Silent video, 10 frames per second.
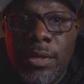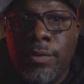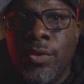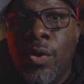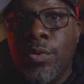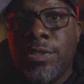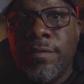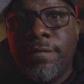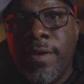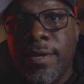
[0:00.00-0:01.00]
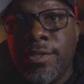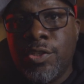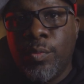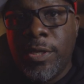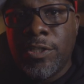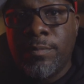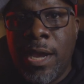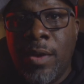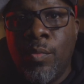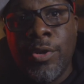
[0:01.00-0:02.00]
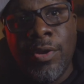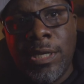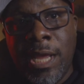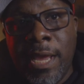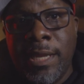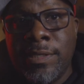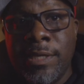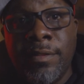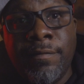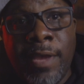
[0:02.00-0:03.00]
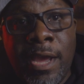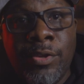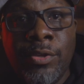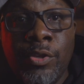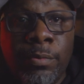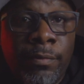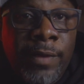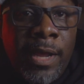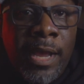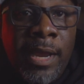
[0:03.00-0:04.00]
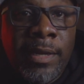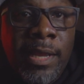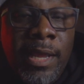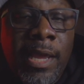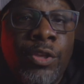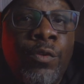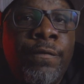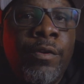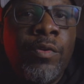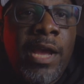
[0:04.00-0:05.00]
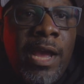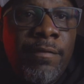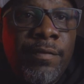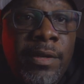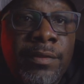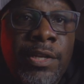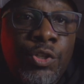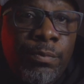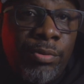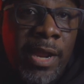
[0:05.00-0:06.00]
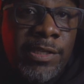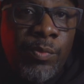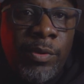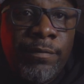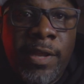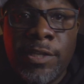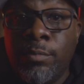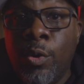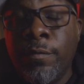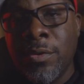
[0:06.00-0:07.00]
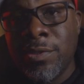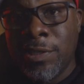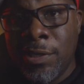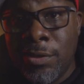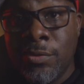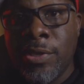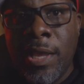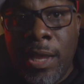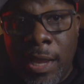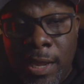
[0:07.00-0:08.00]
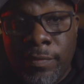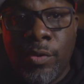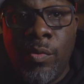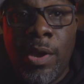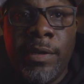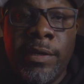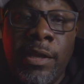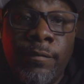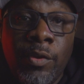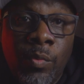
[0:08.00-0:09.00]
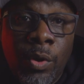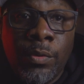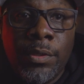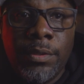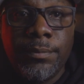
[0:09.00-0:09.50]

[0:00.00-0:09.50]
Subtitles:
The goal is to find a sweet spot where your clients see the value you provide and you feel confident that your pricing reflects both your skills and the quality of your work.